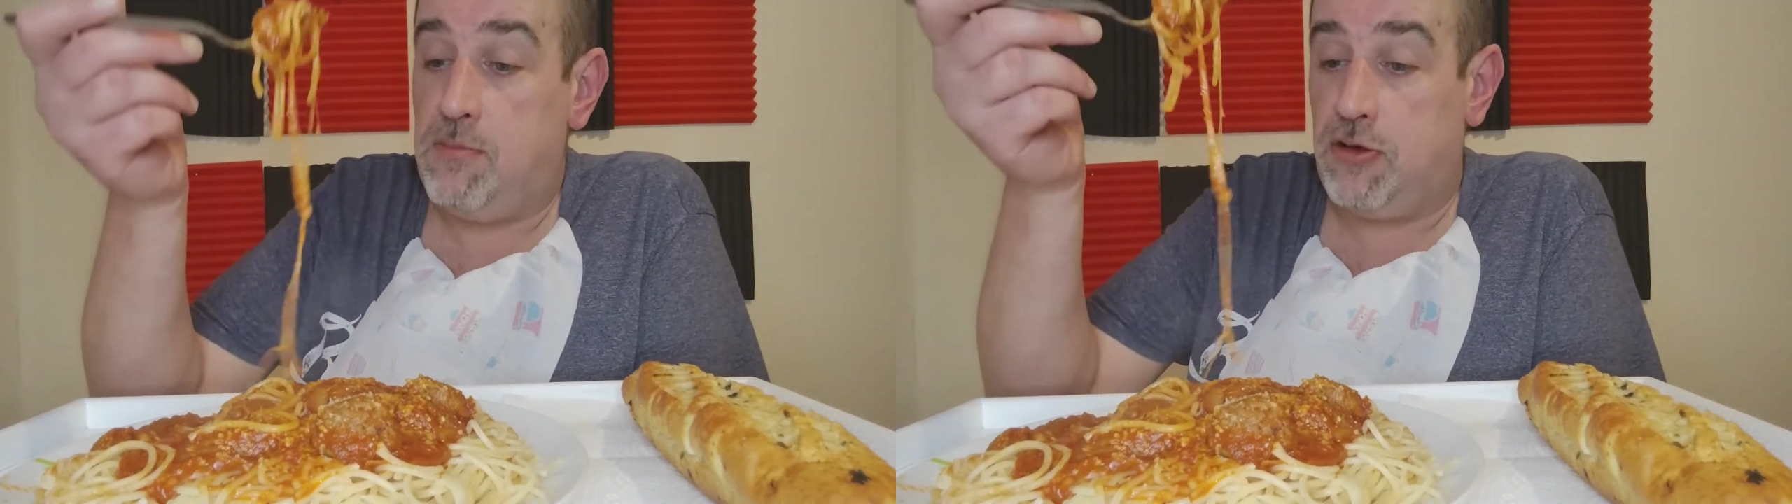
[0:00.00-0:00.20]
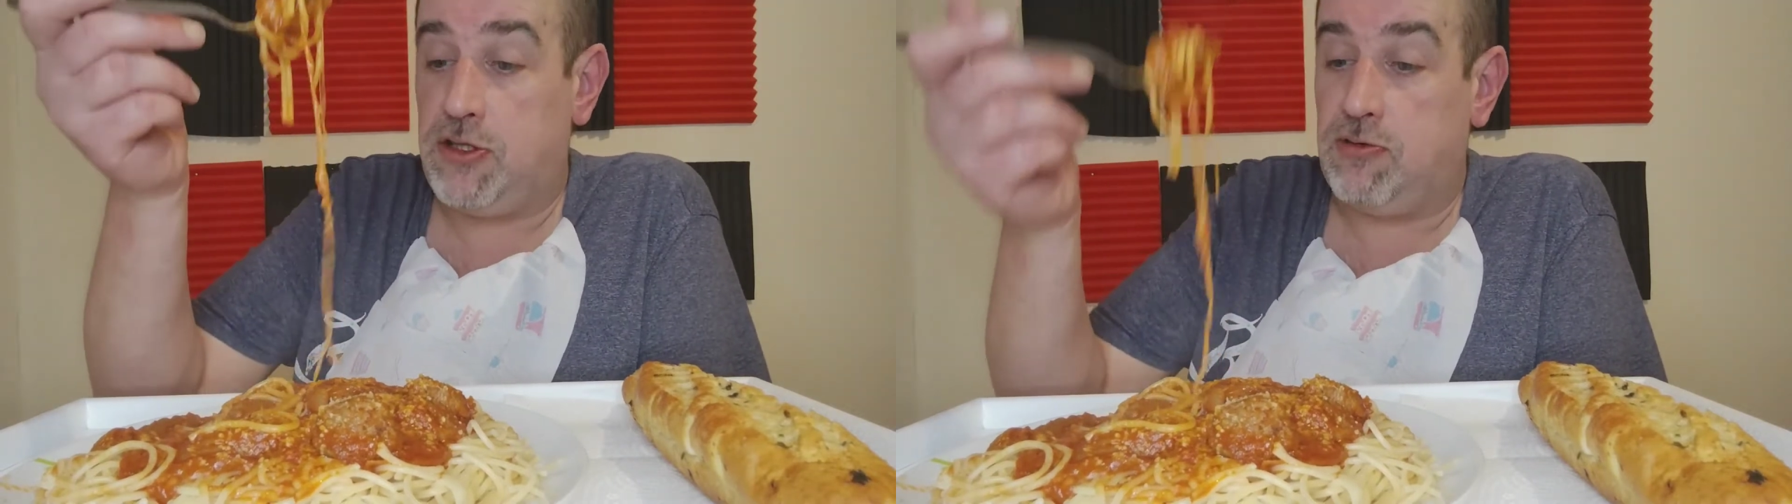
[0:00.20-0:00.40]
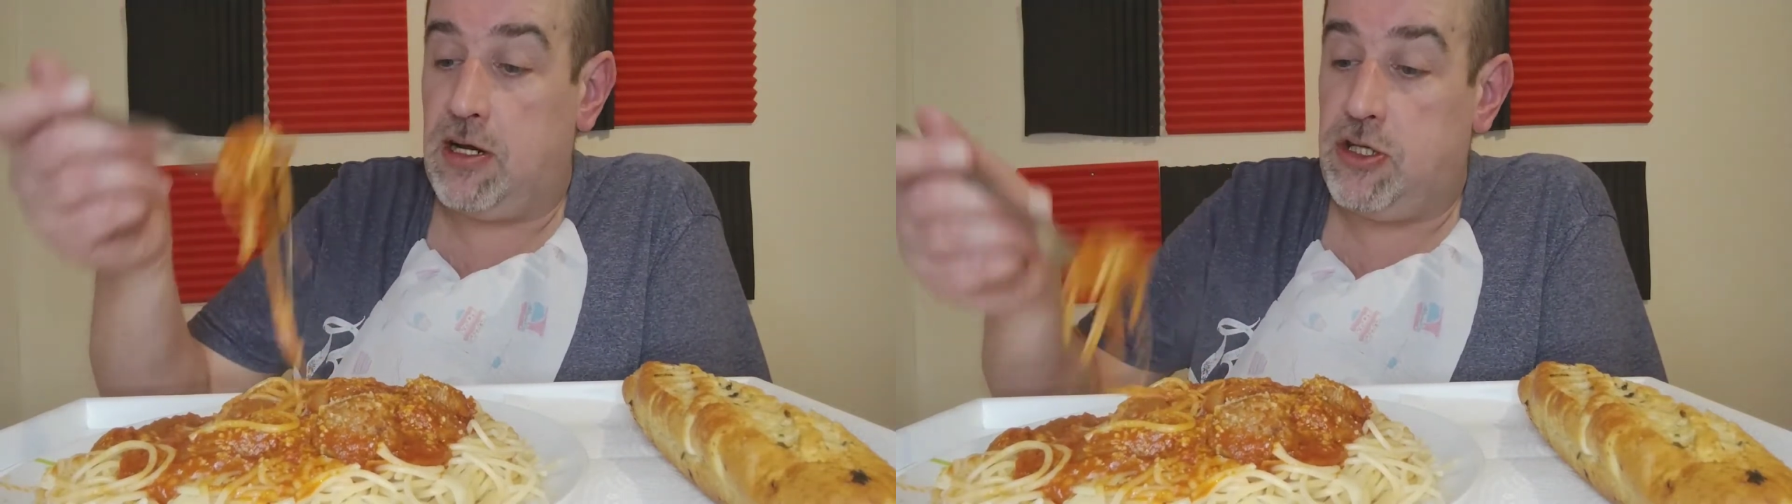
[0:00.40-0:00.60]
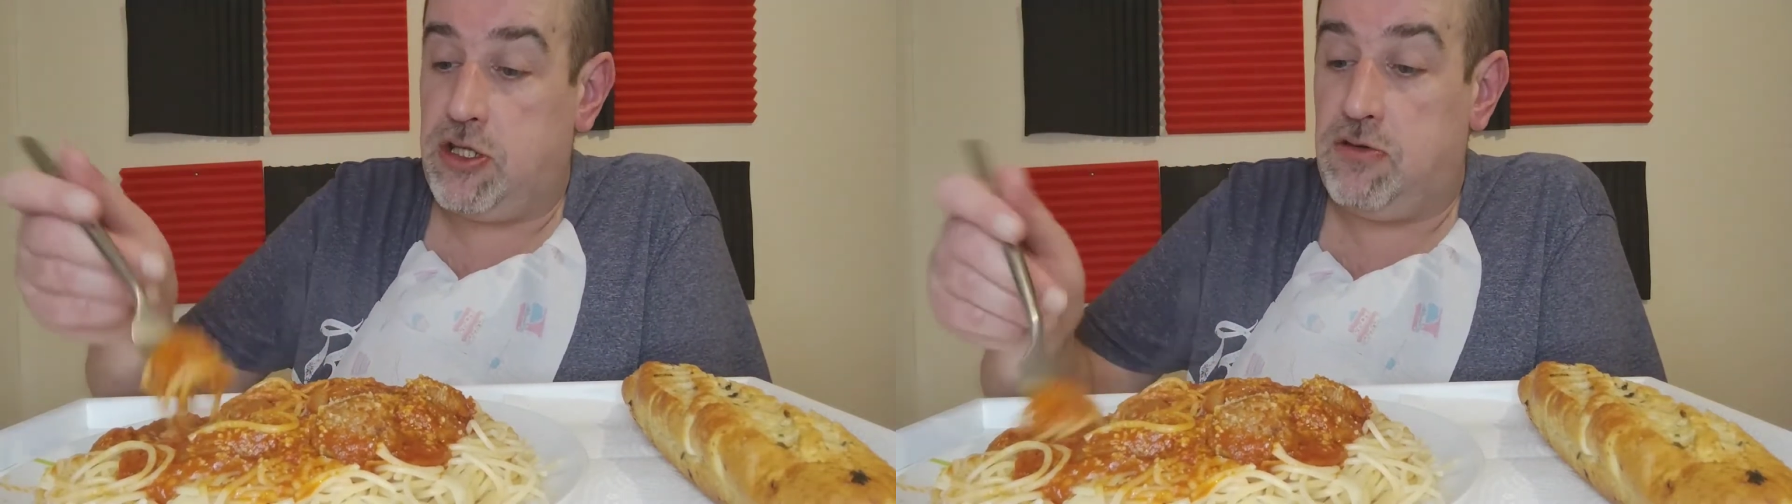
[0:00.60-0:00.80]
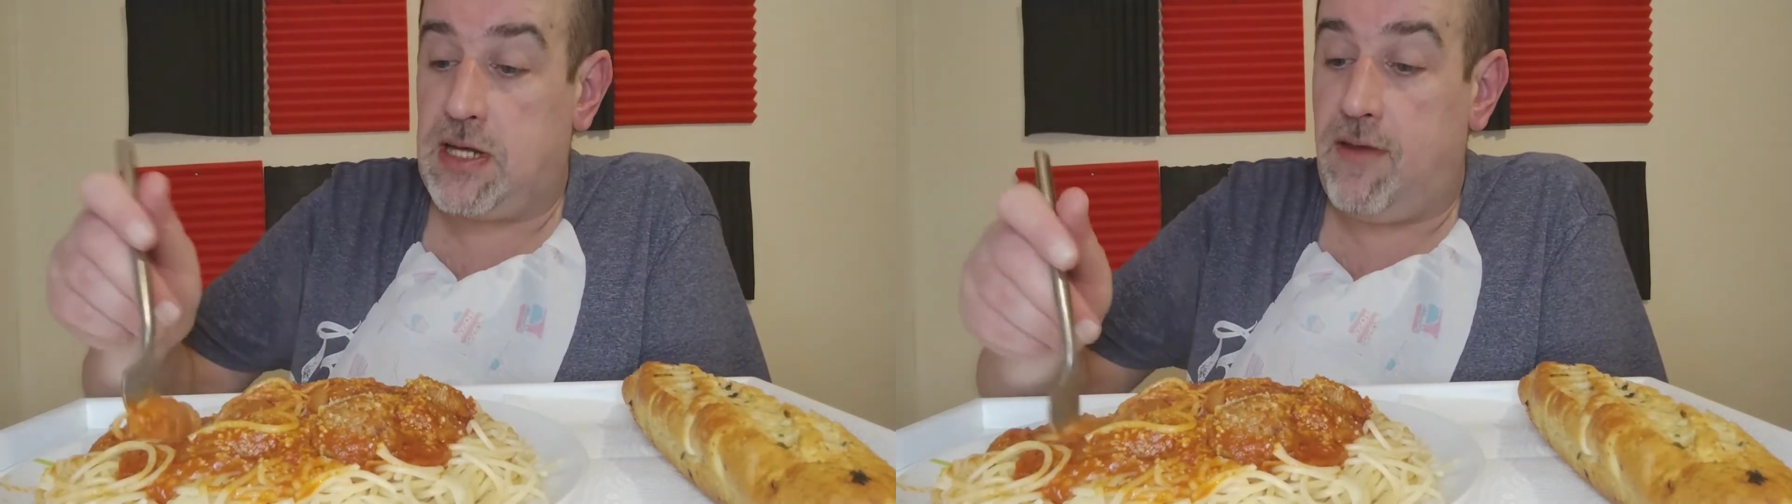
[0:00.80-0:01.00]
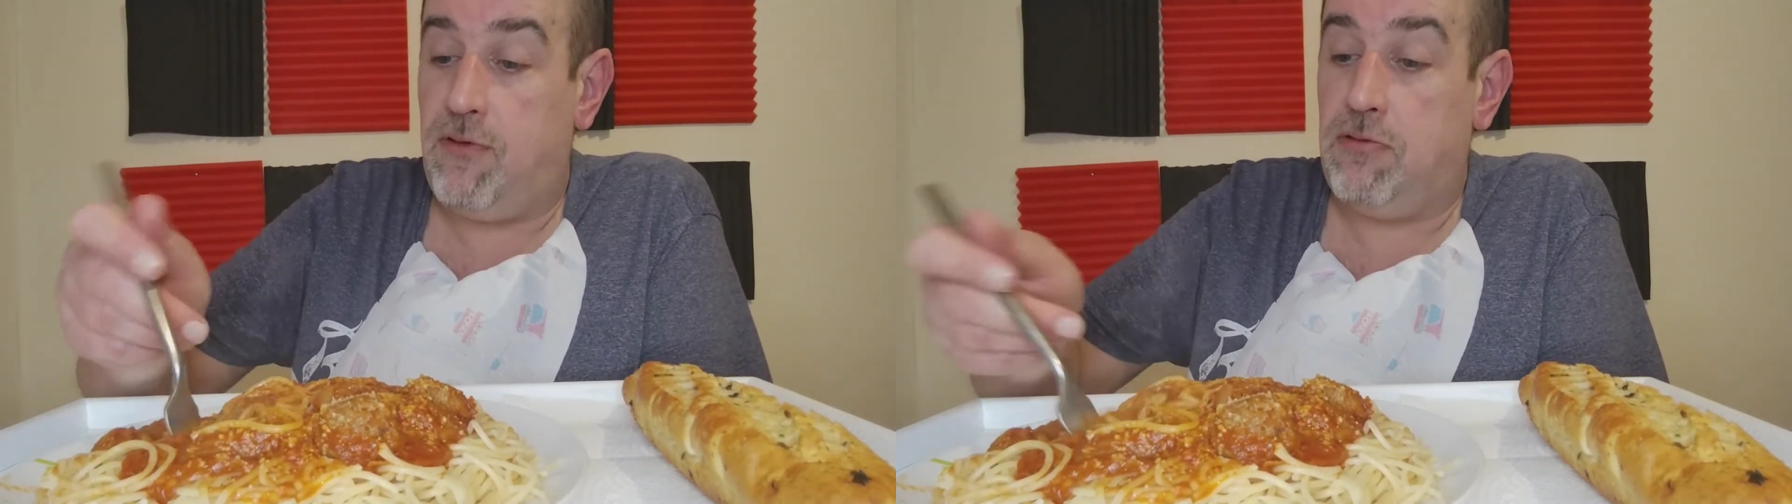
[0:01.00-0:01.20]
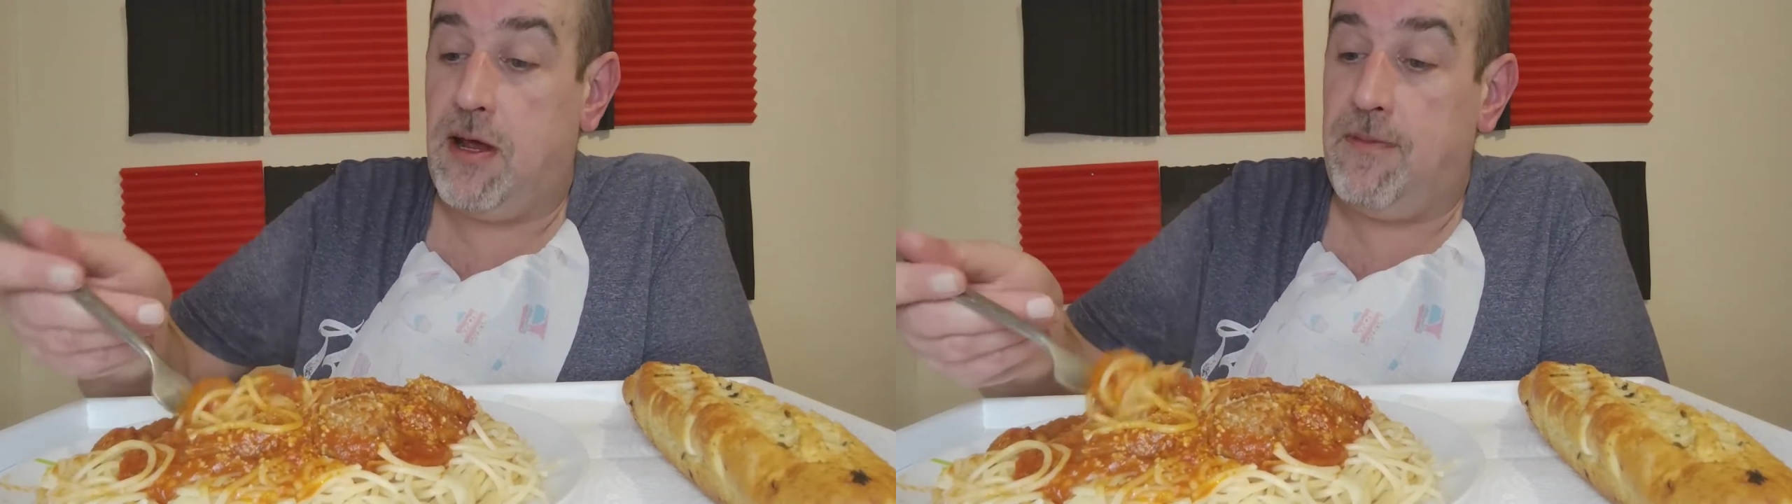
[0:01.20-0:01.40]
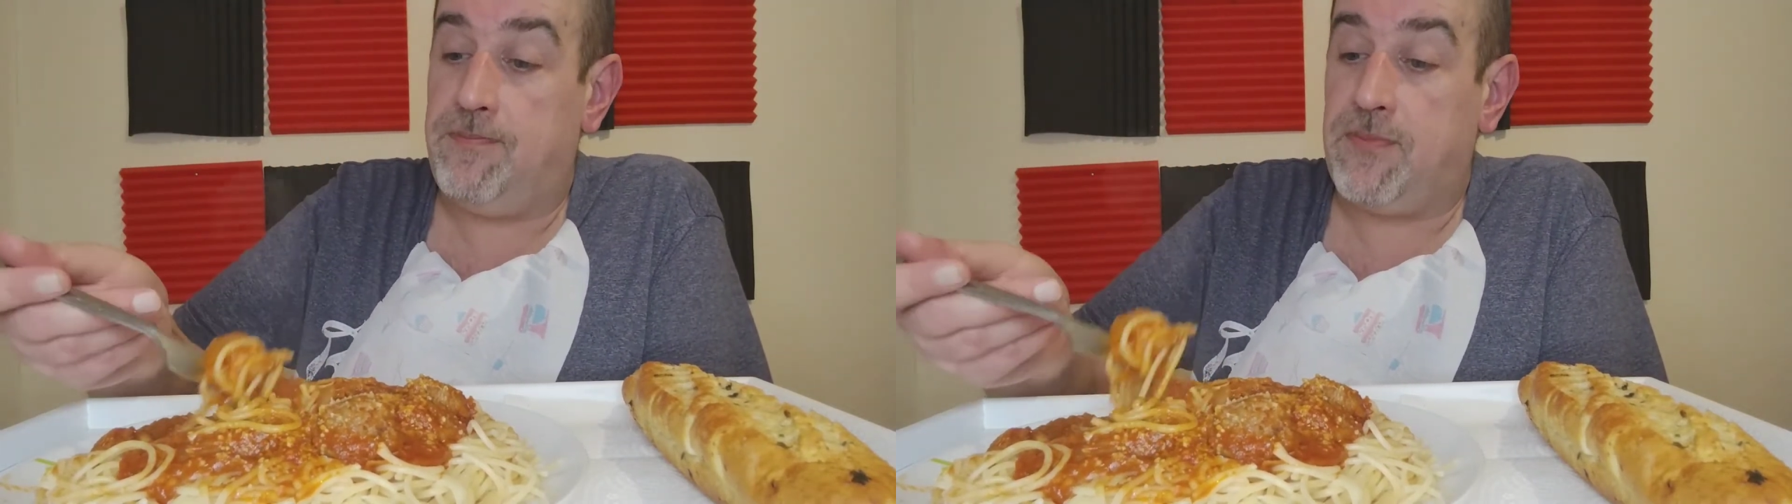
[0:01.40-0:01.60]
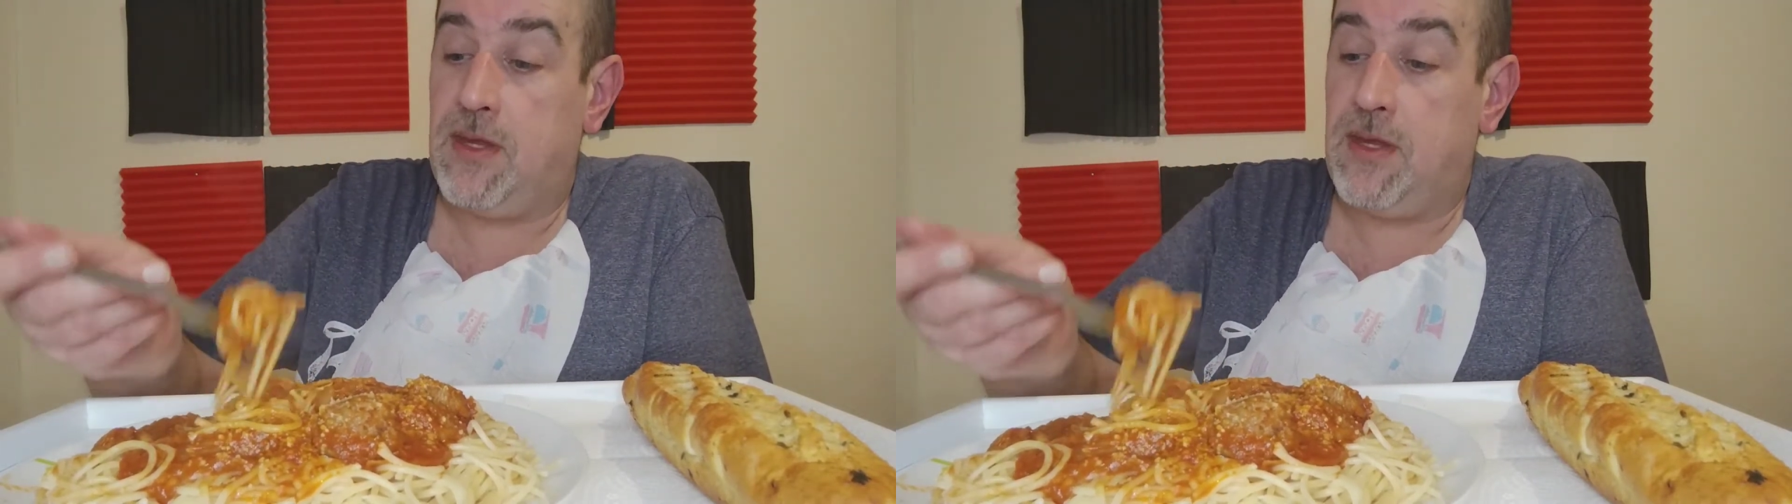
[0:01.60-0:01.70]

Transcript: mozzarella juice everywhere.